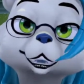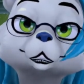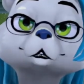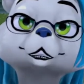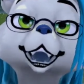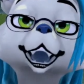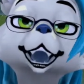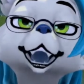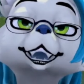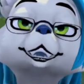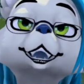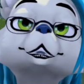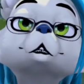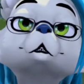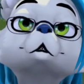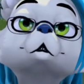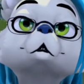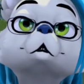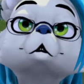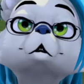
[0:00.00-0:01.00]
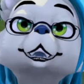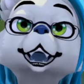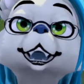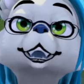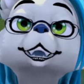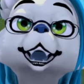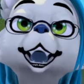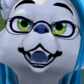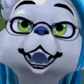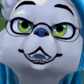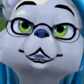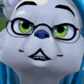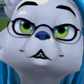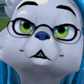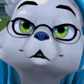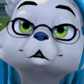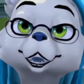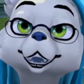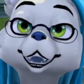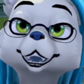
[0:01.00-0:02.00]
like just like
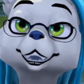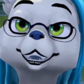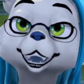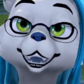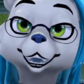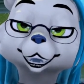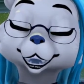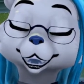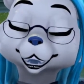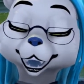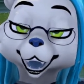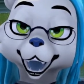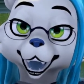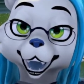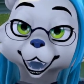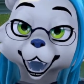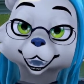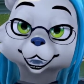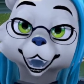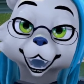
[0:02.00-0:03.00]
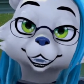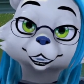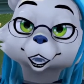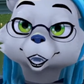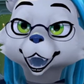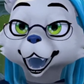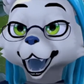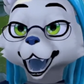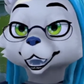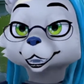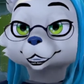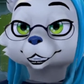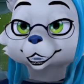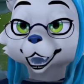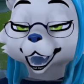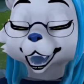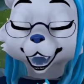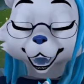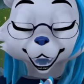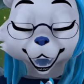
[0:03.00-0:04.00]
world building mechanics wise
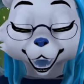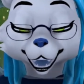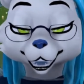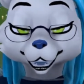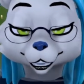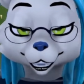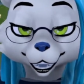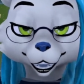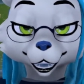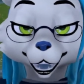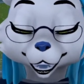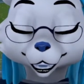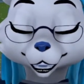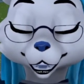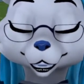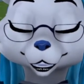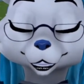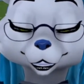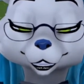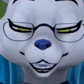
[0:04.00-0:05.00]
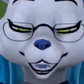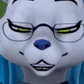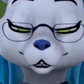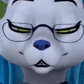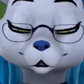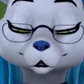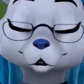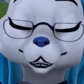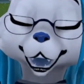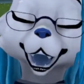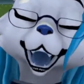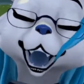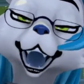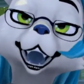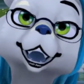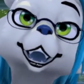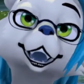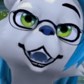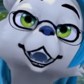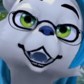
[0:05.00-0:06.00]
like it has to exist
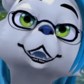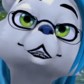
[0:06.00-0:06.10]
um